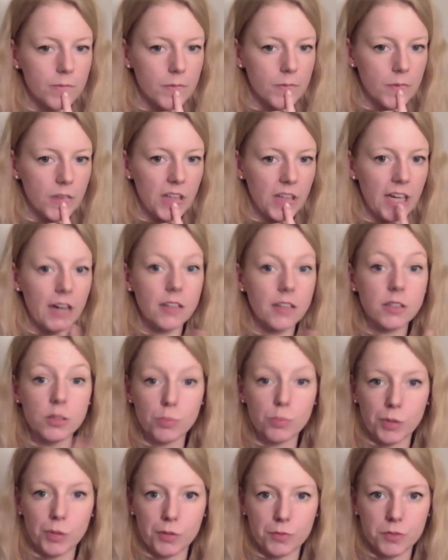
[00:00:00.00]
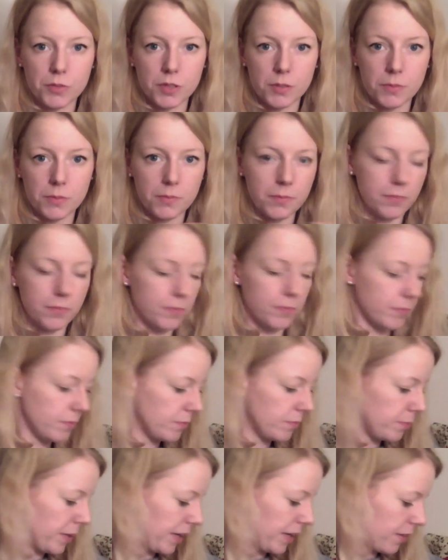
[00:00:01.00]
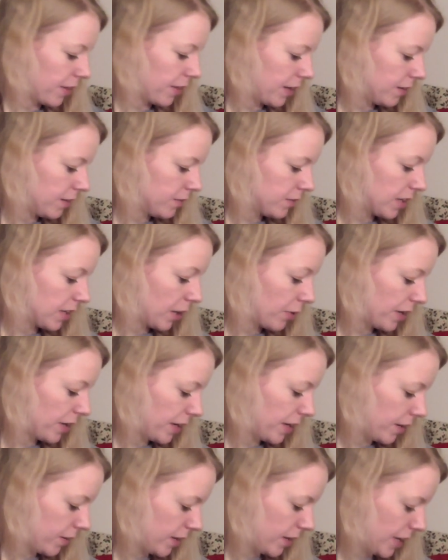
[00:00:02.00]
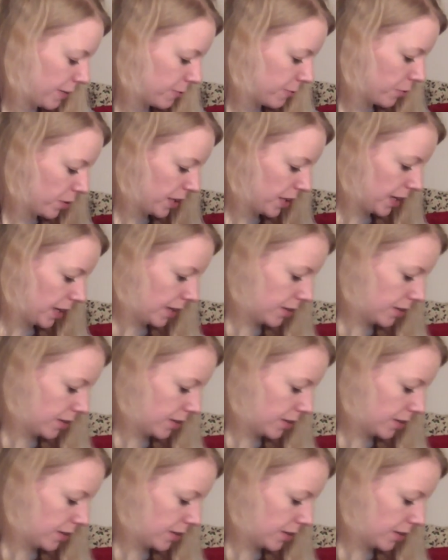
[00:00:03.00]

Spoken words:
yarn swift back then. Now I have a yarn